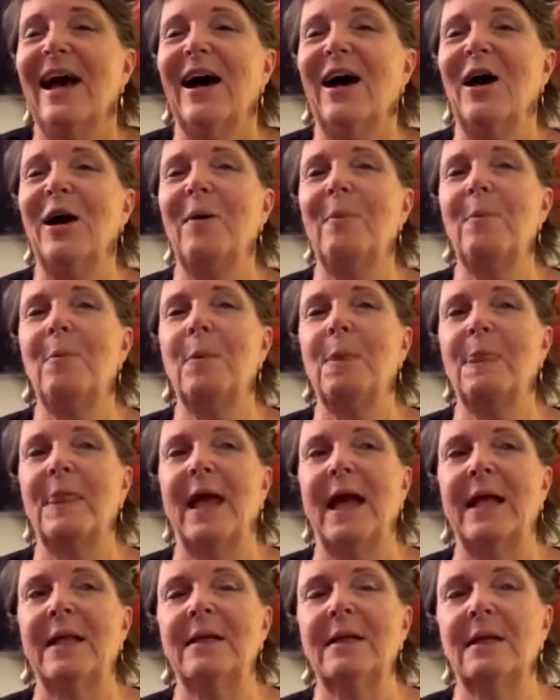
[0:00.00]
Um,
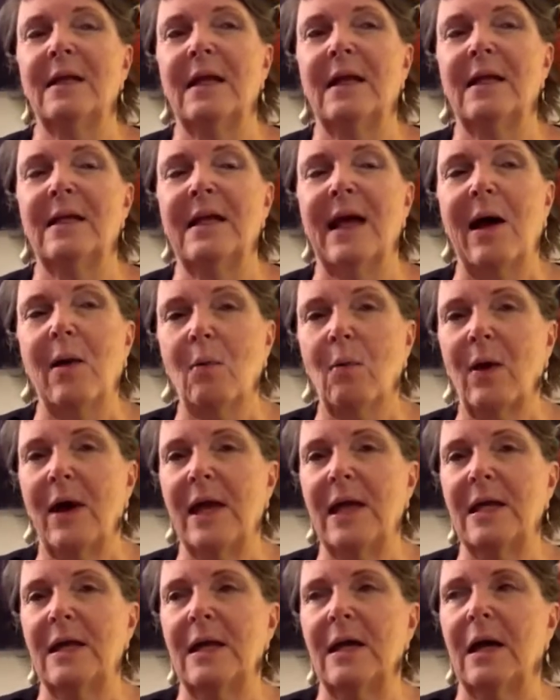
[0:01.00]
and that
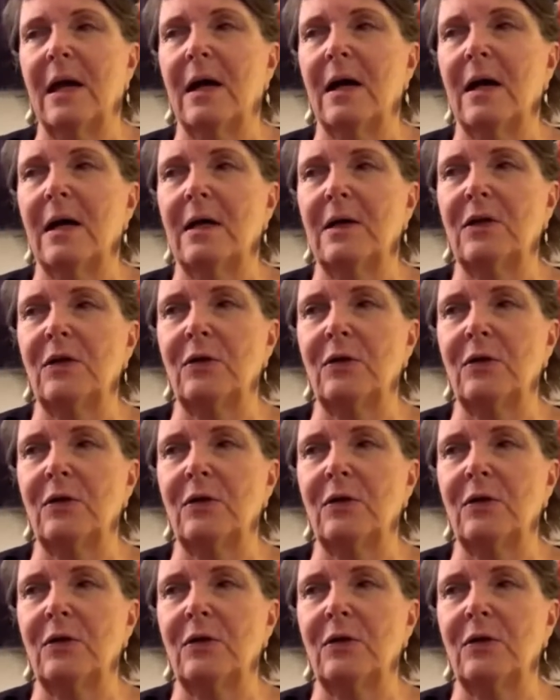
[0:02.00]
way, uh,